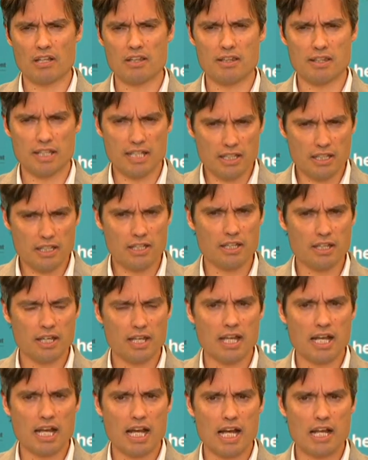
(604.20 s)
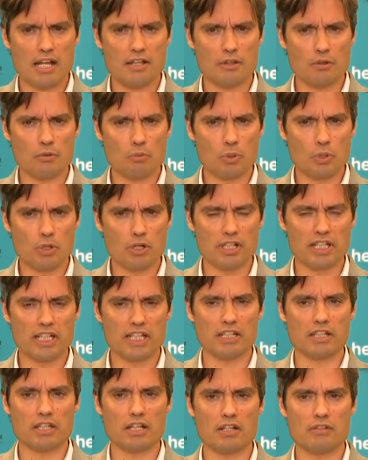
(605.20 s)
I think uh, the
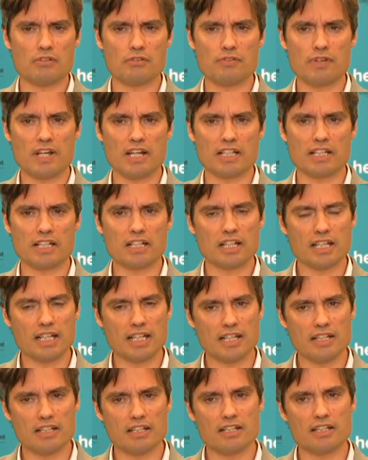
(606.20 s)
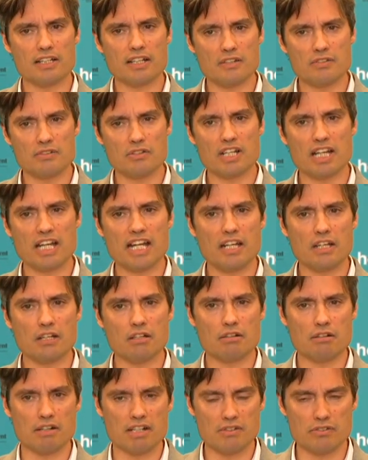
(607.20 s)
wording is fairly clear that there's an
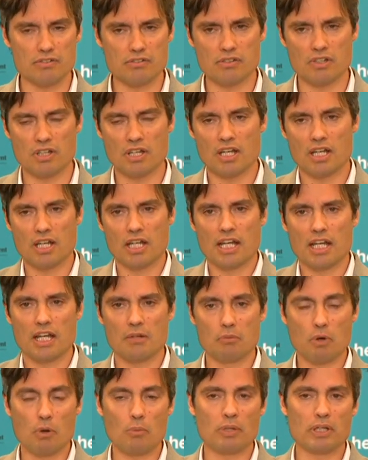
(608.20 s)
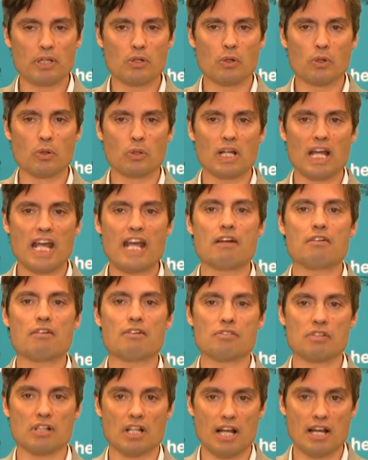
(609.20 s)
increase in what we call
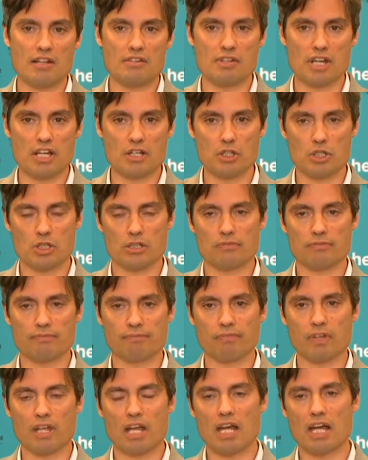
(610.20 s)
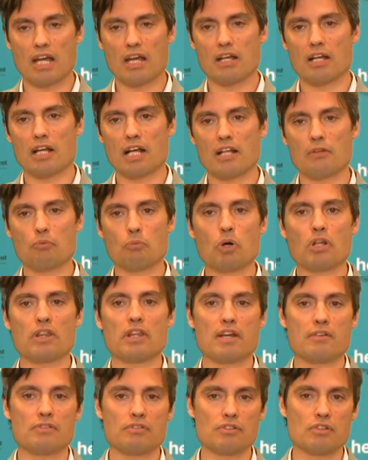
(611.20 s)
aerosolisation, uh, and what
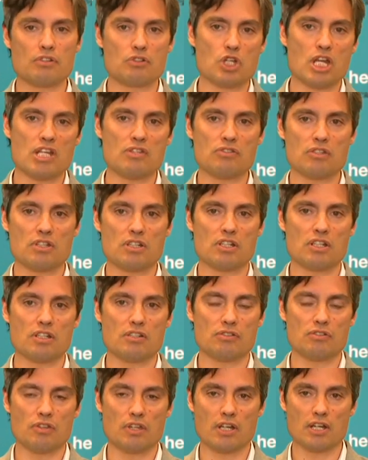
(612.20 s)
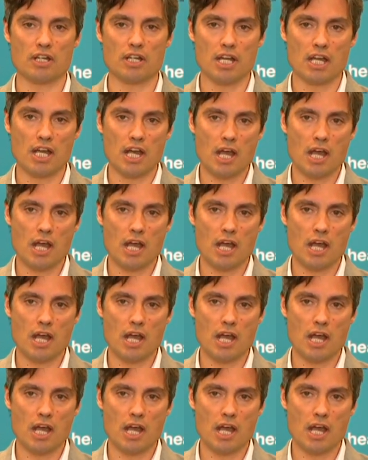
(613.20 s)
they've suggested is the